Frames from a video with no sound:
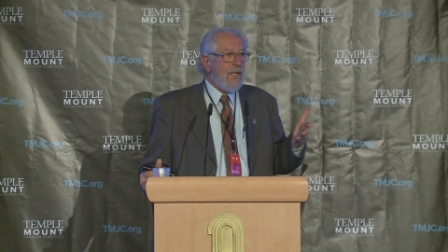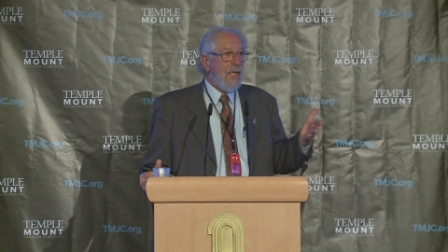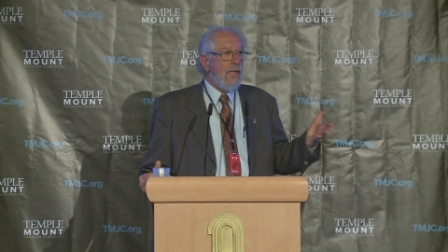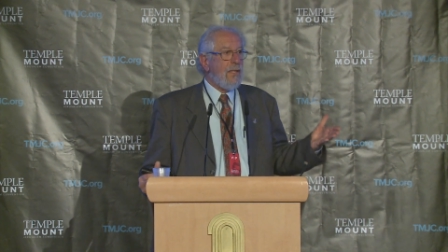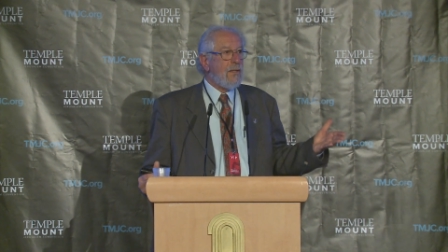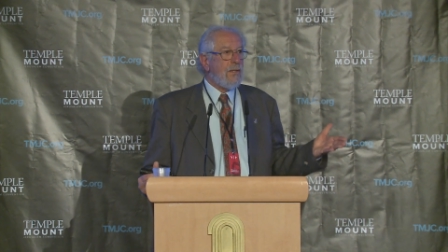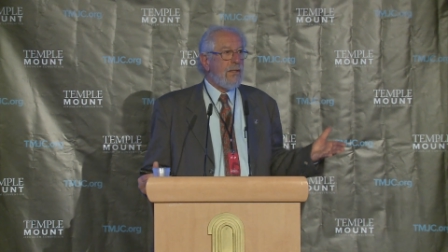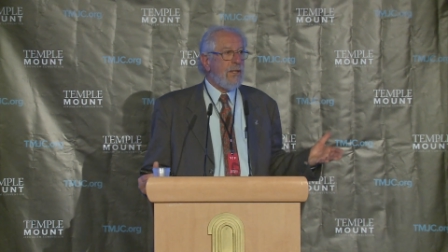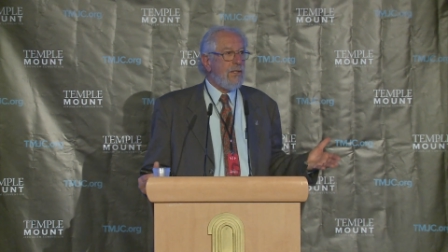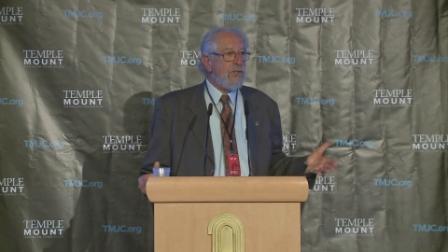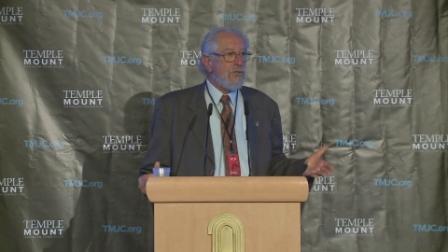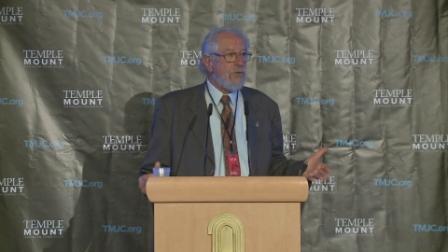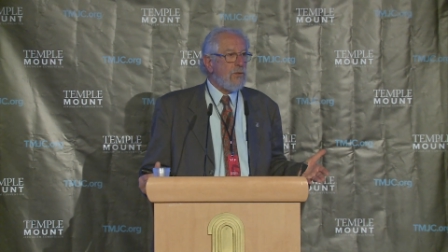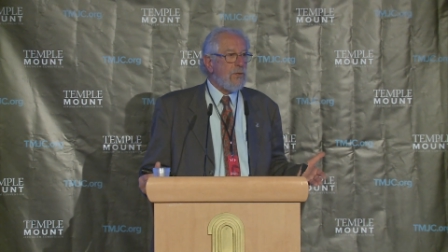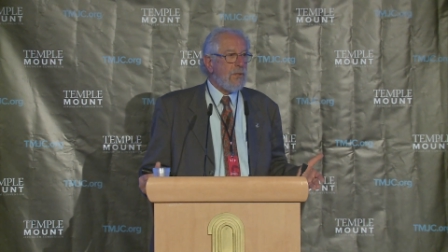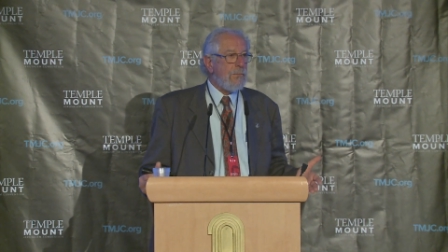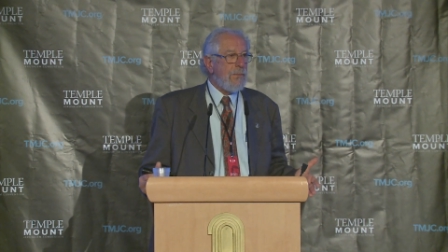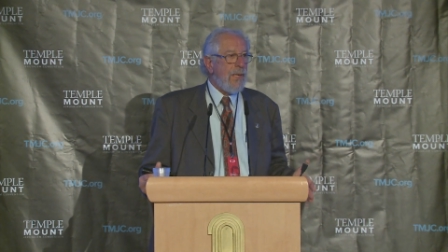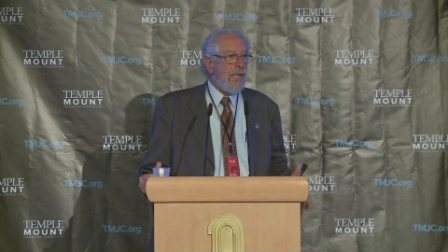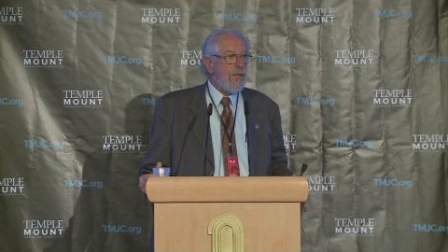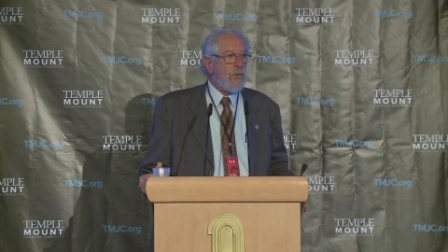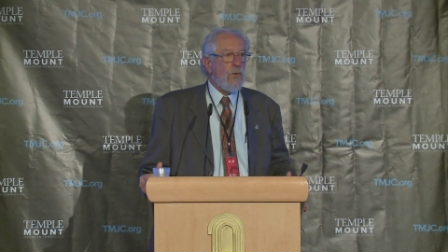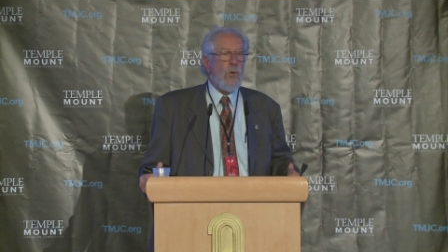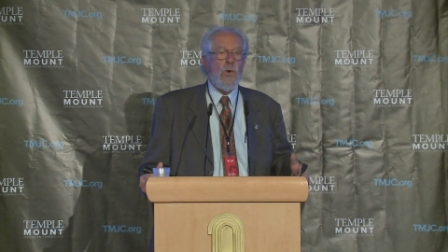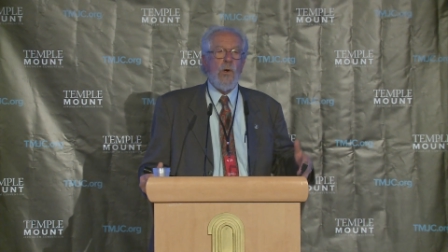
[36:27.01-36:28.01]
holiday is all
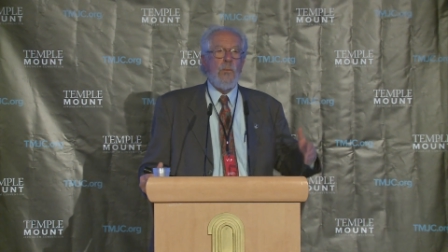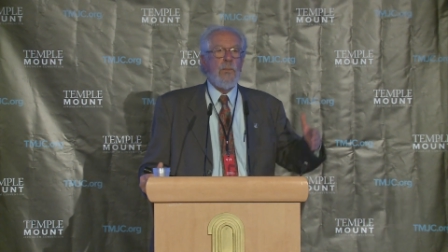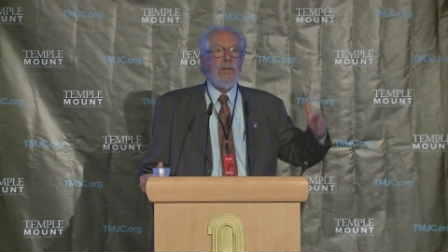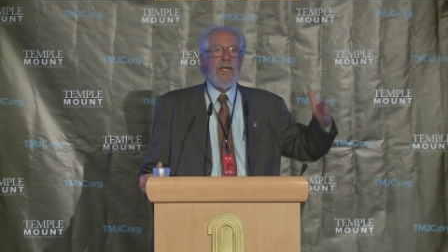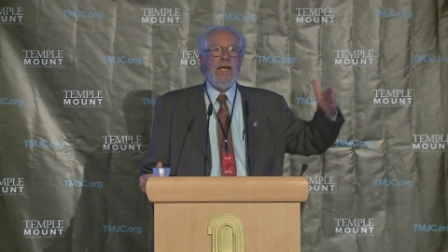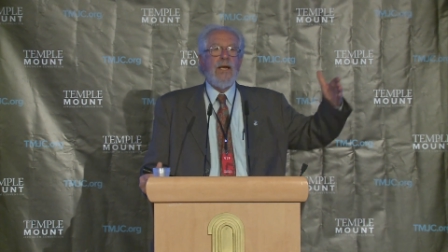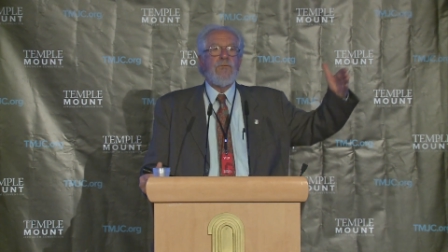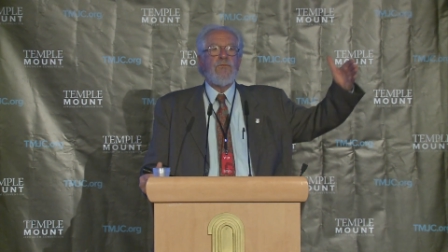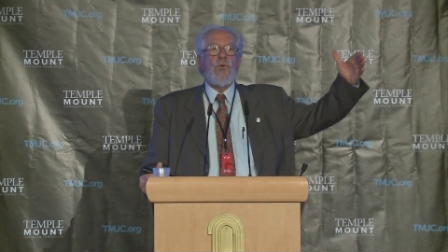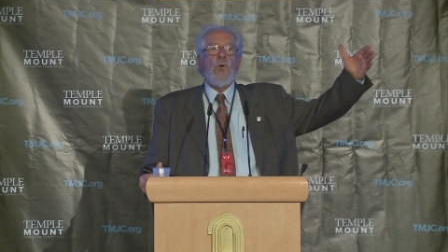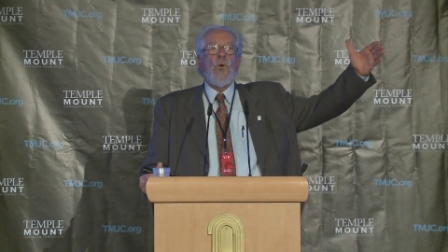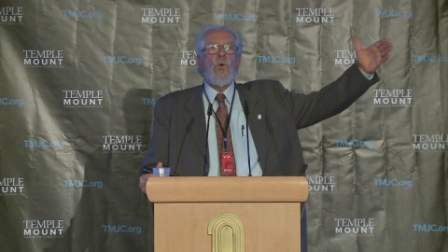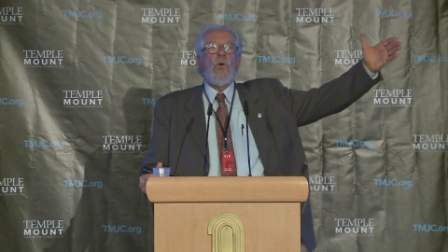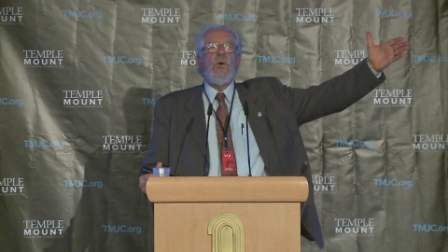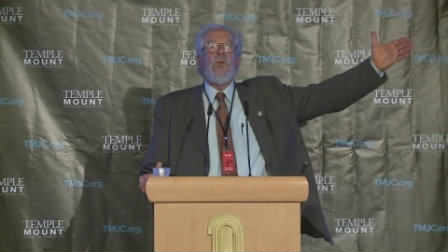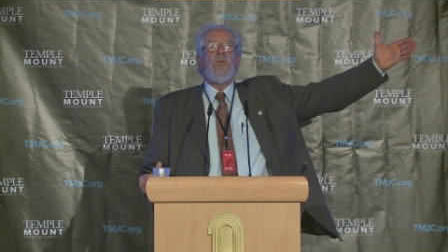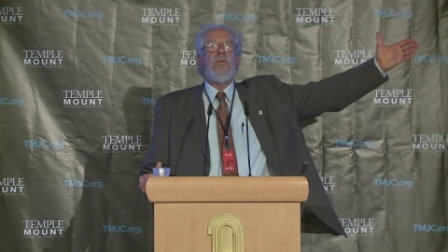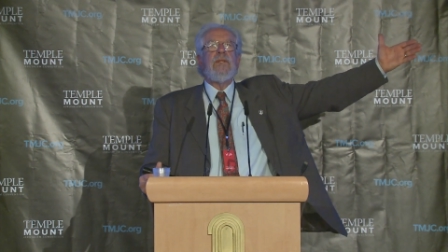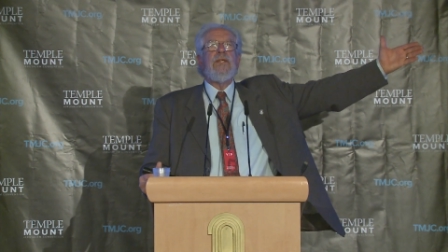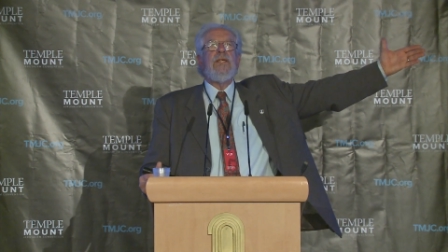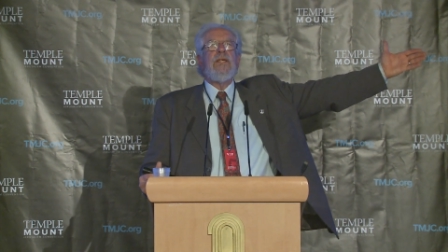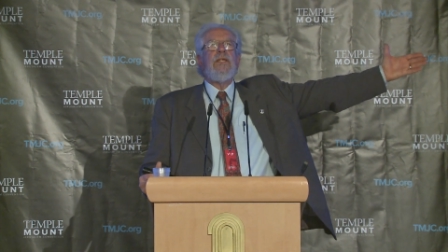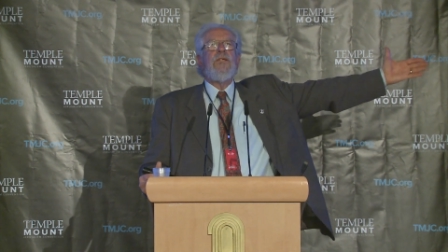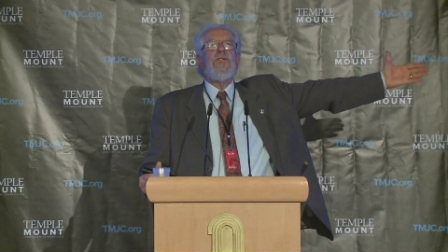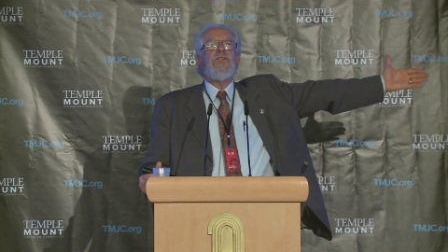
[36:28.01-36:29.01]
about? We have all
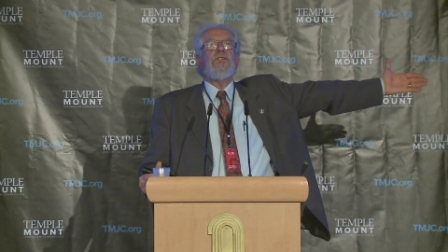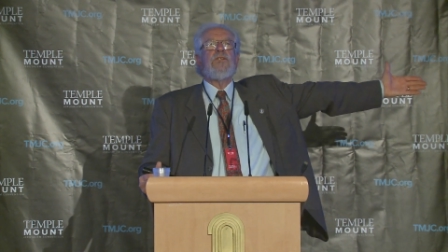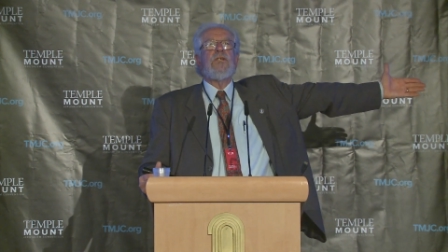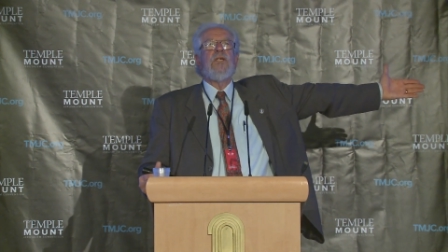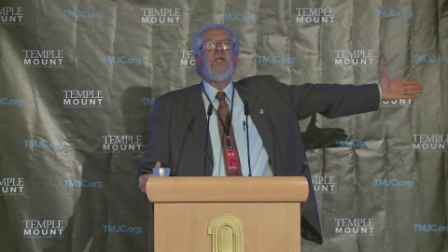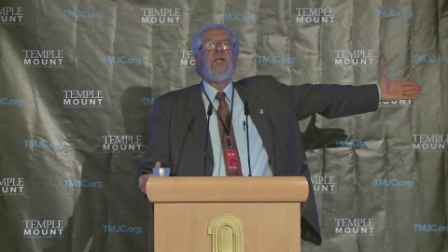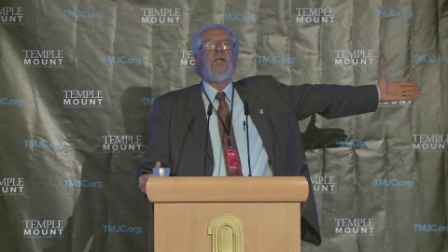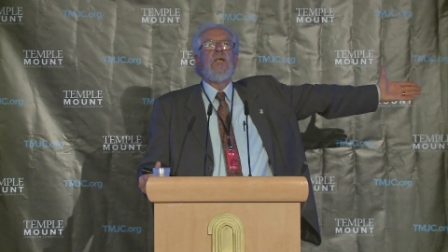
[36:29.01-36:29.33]
these